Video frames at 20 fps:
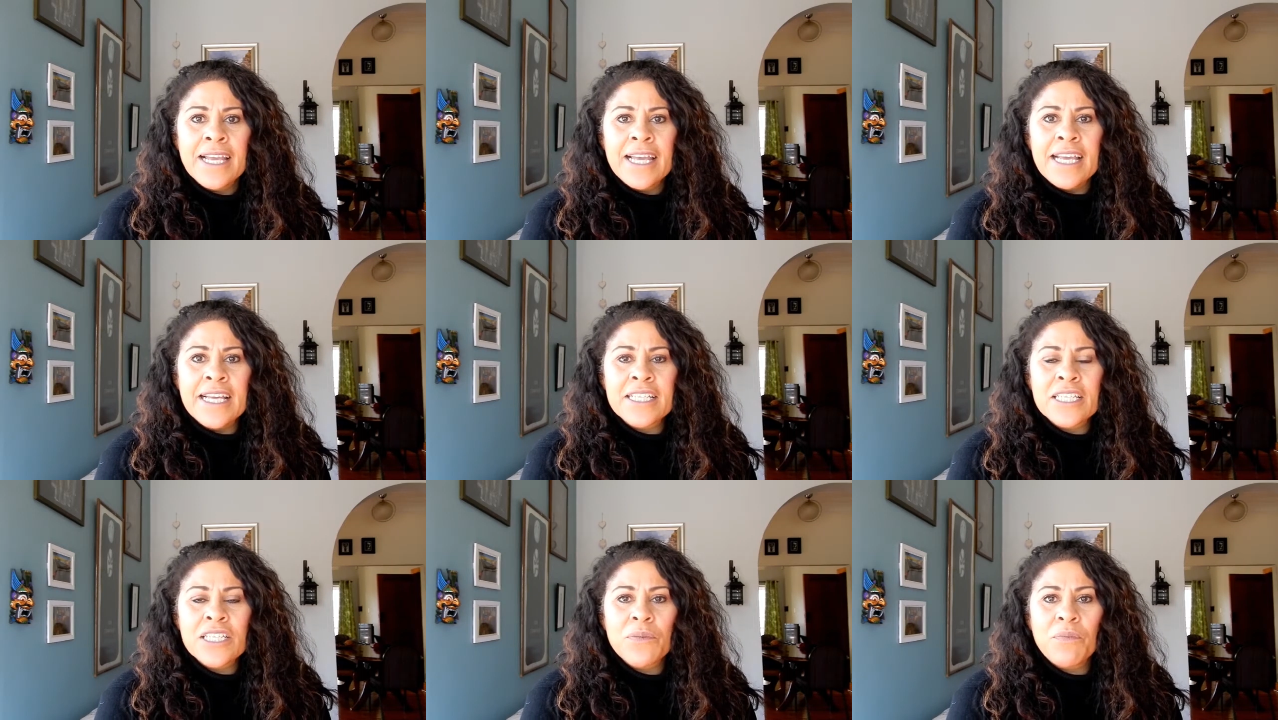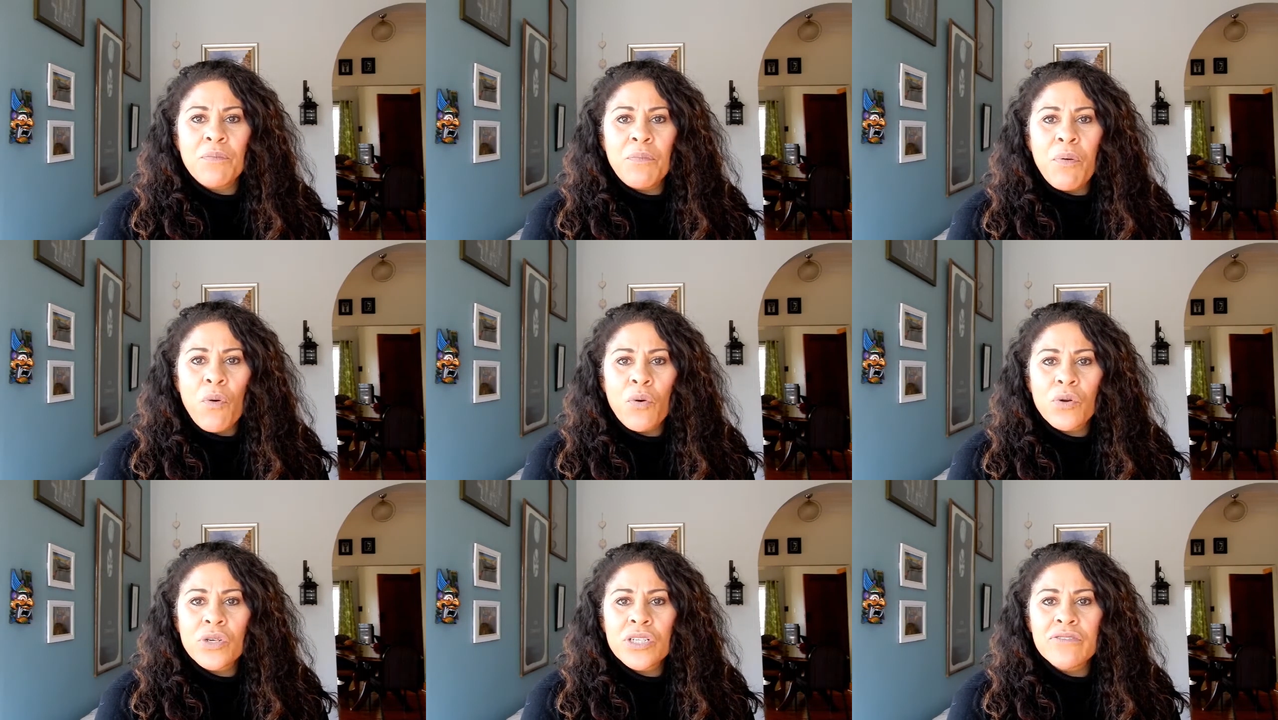is
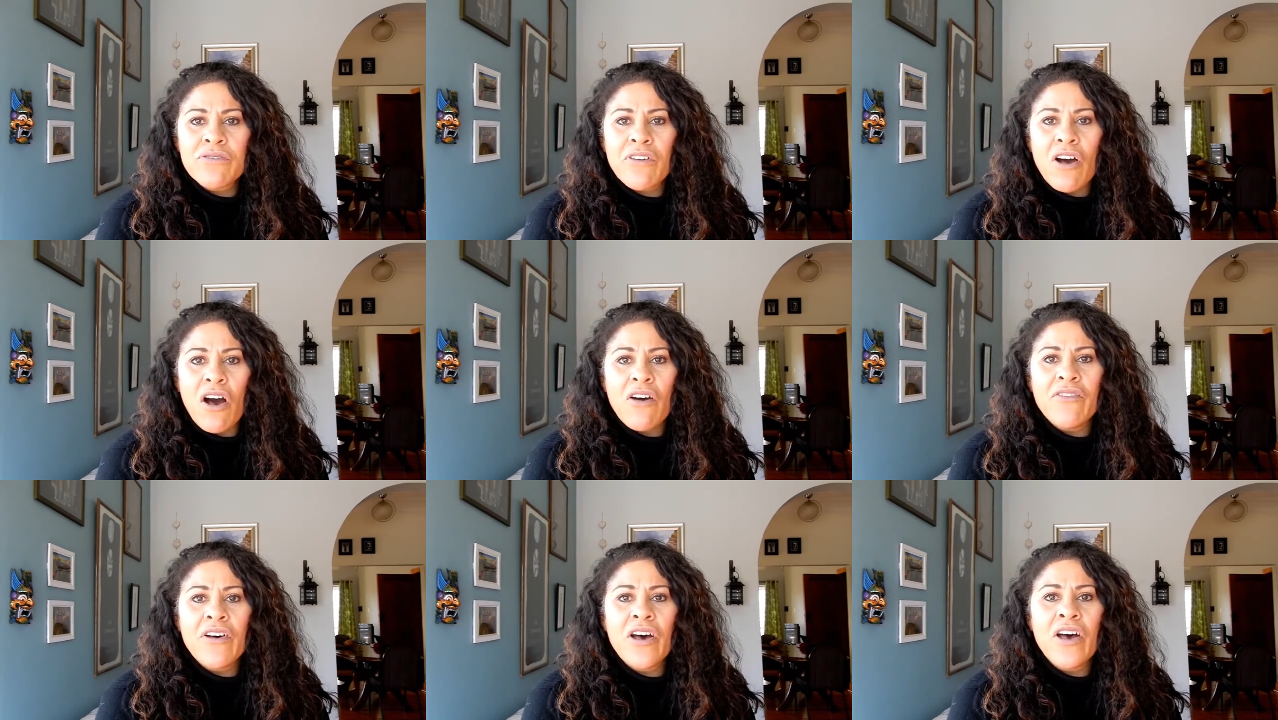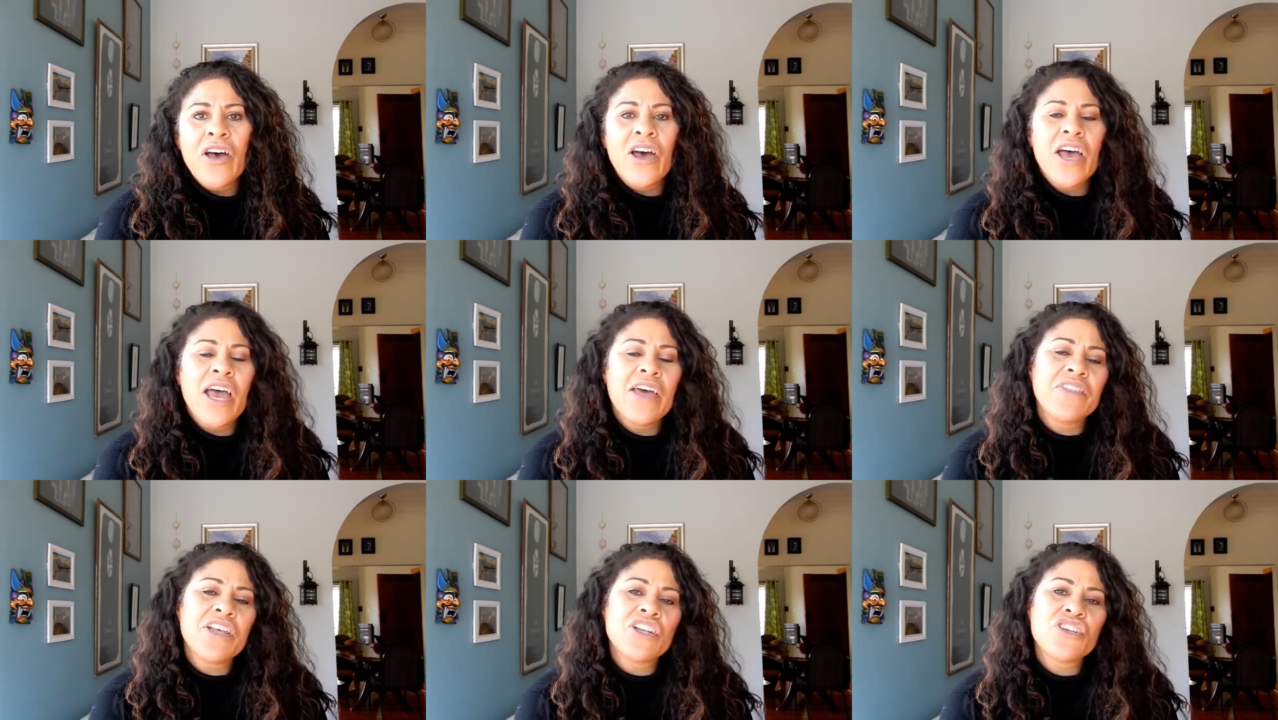supportive of her
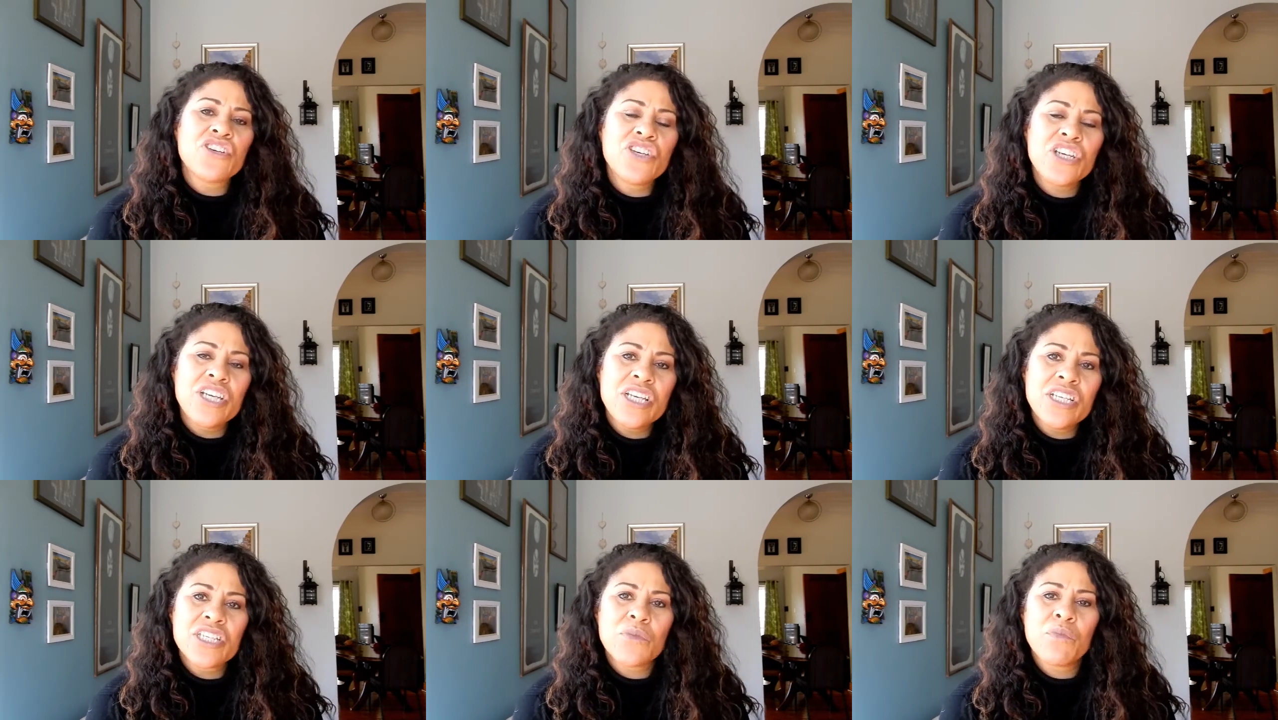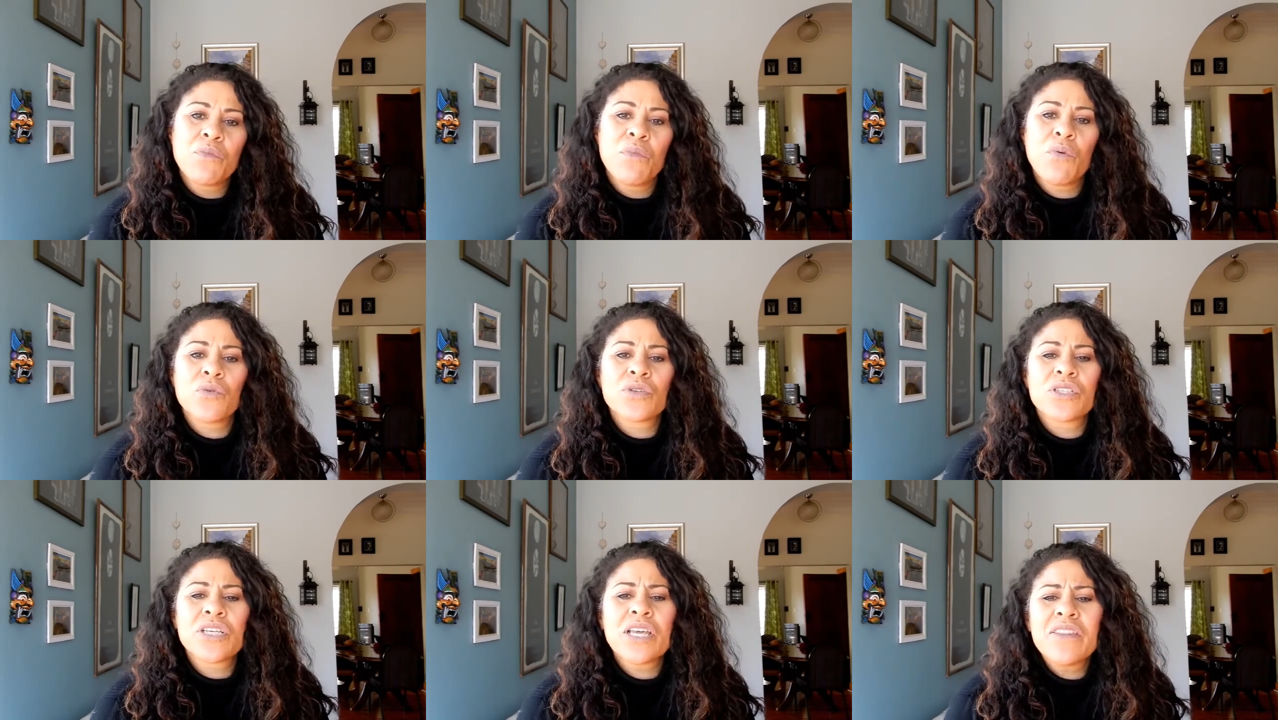and that she supports.